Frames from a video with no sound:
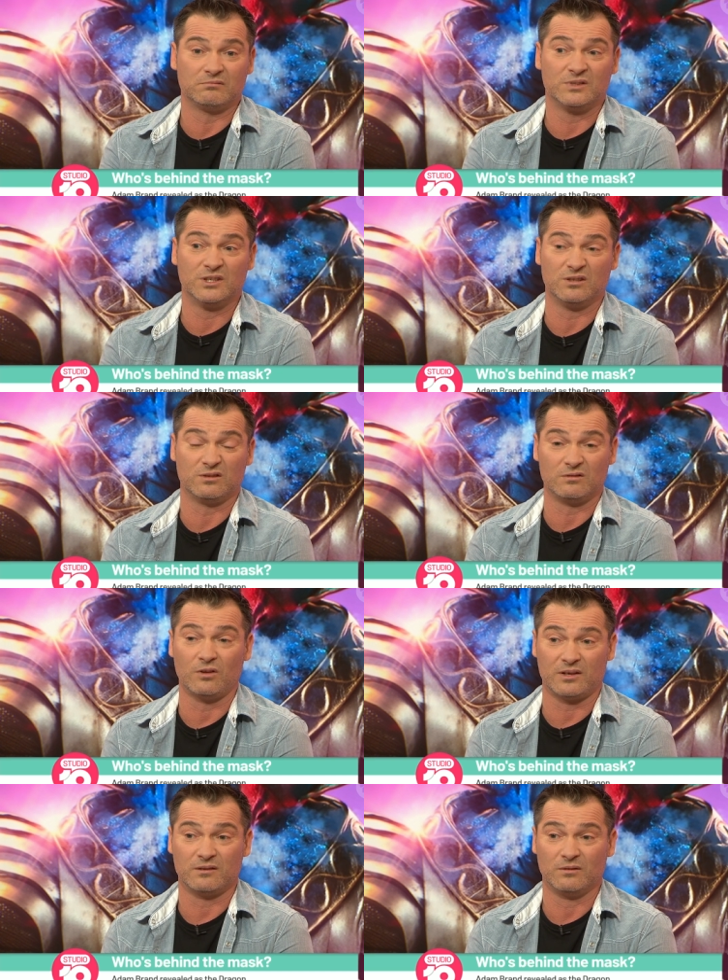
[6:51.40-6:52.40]
she's
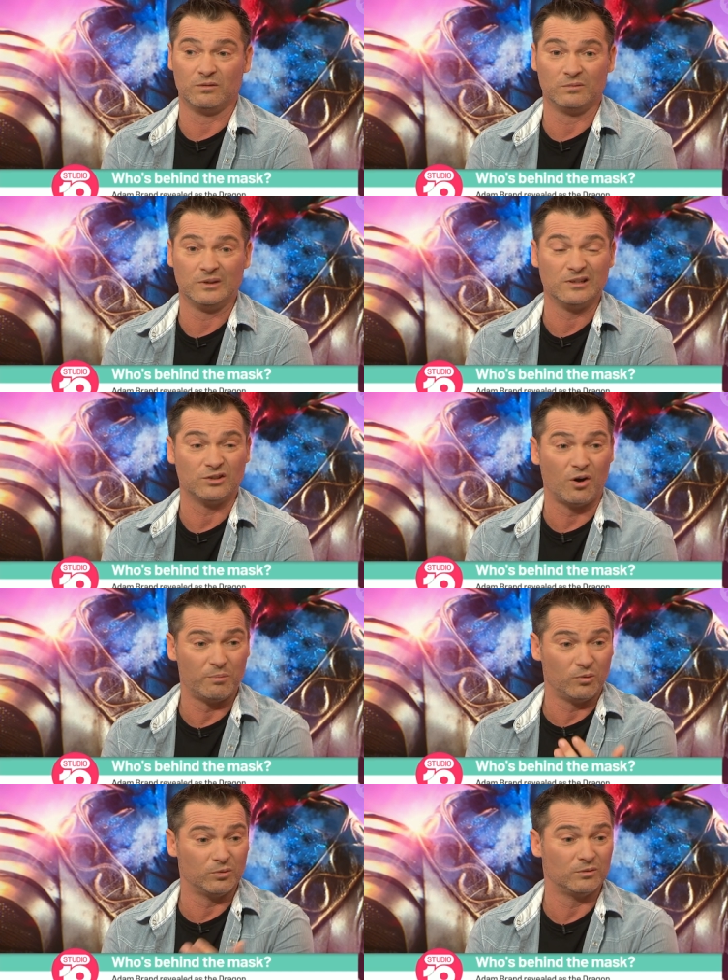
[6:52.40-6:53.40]
like in the
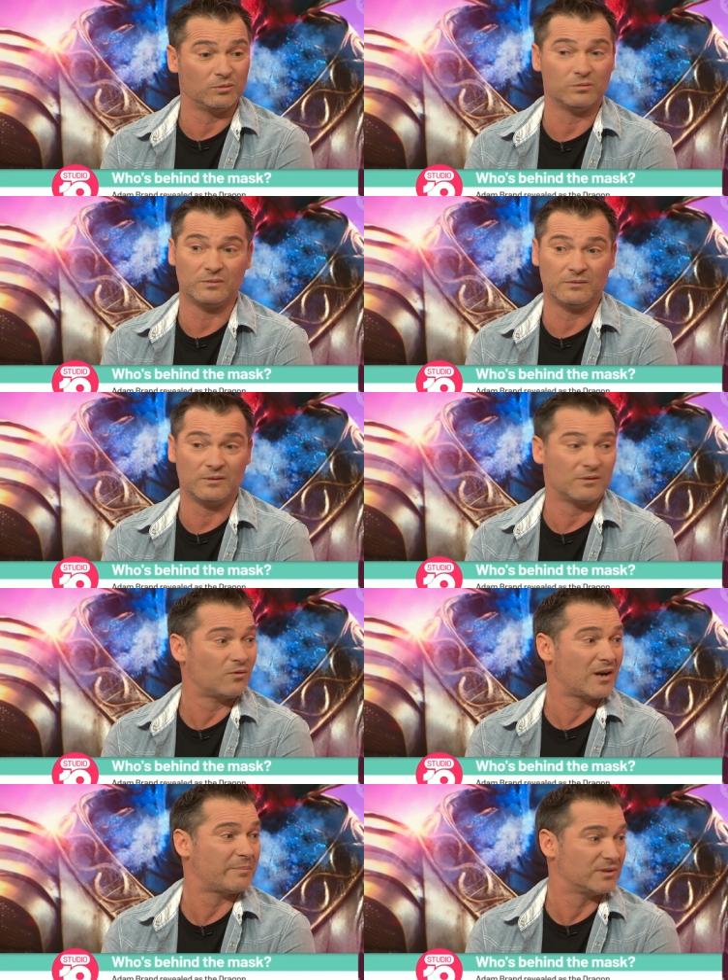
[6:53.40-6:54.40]
top, or, or
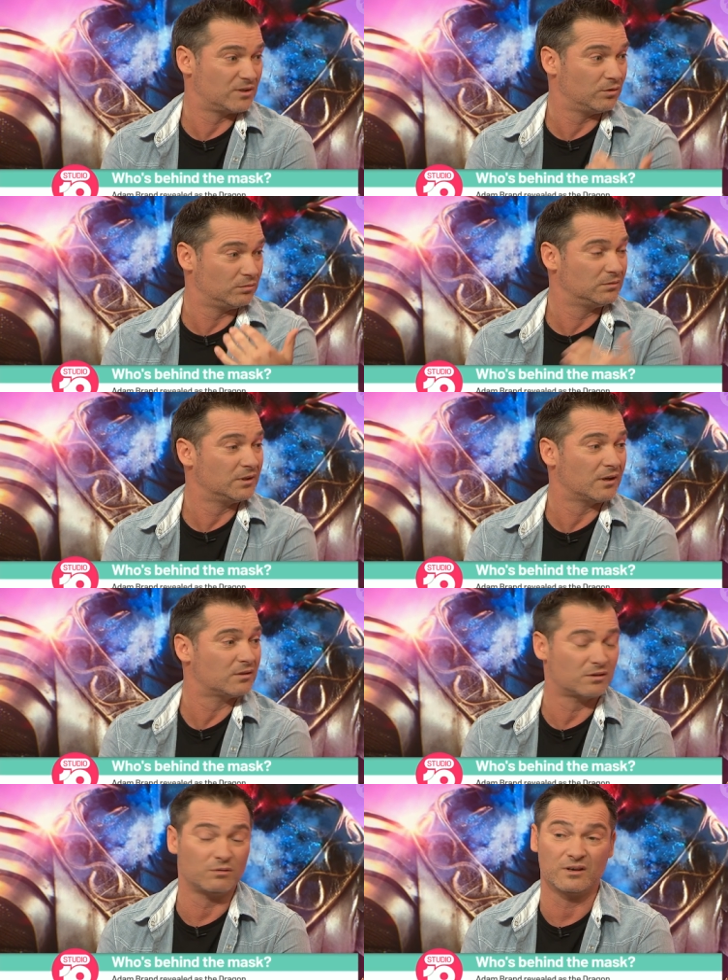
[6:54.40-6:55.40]
right up until yeah. you know.
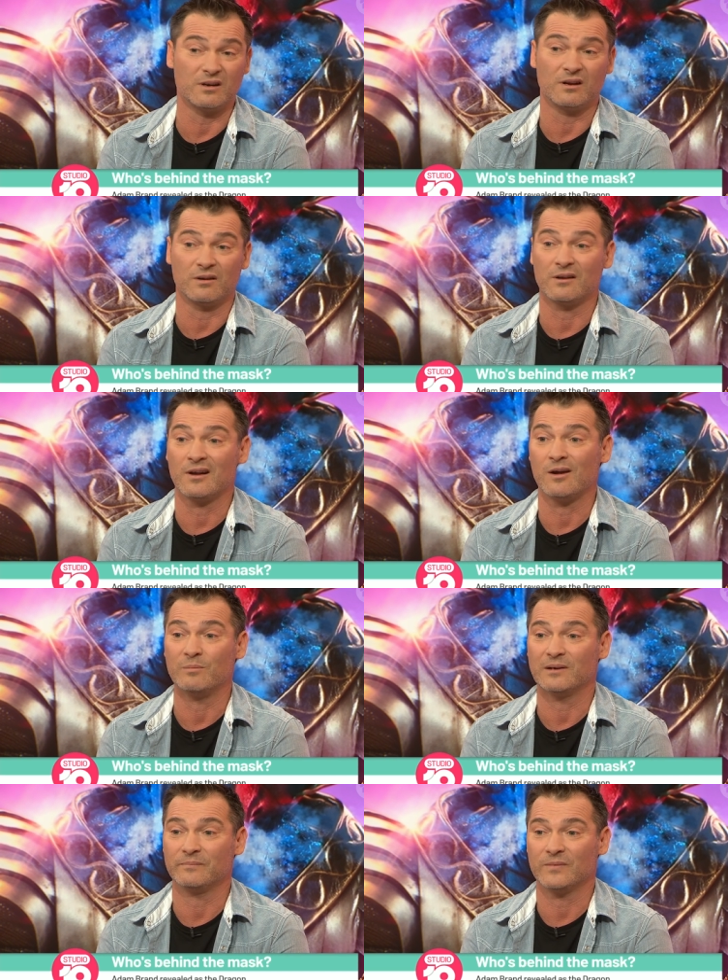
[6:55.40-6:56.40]
So I don't, I don't know,
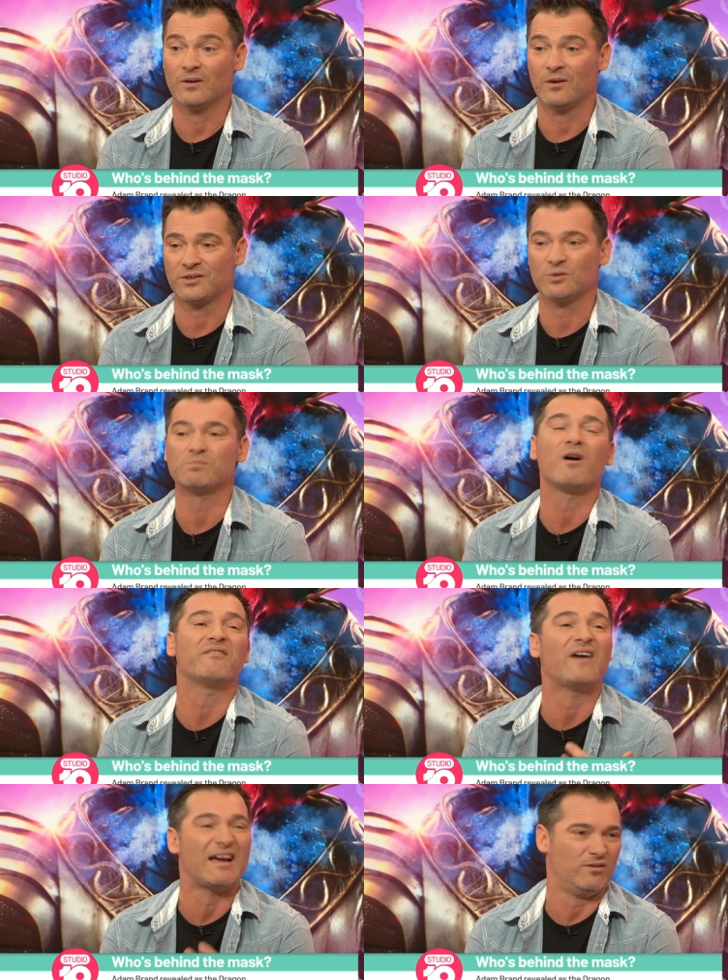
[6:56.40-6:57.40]
but. Oh, she was my
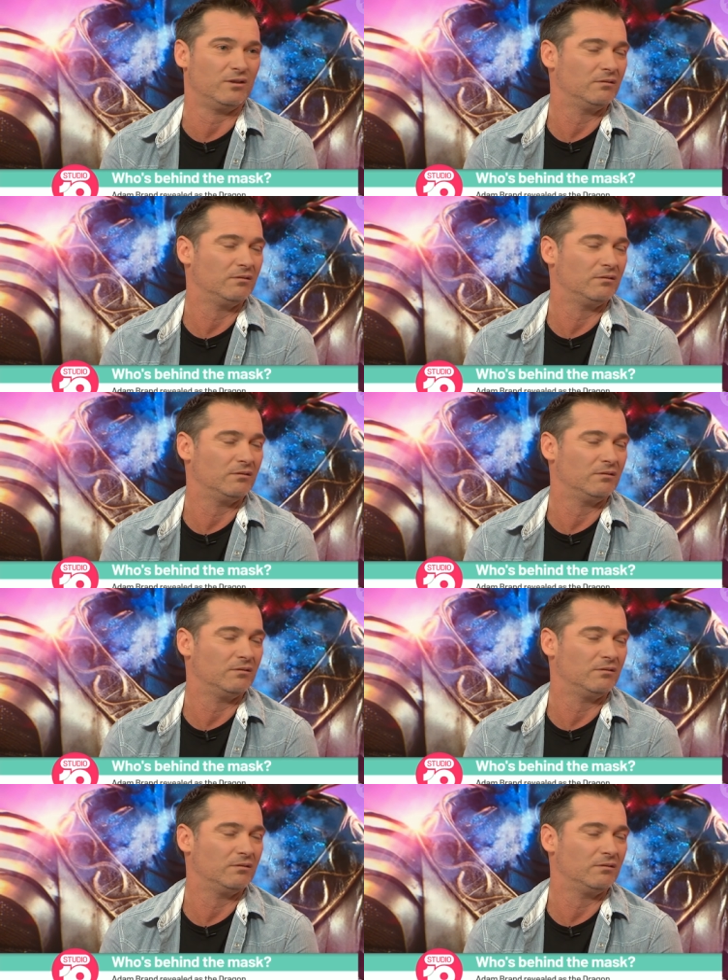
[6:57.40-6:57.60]
favourite.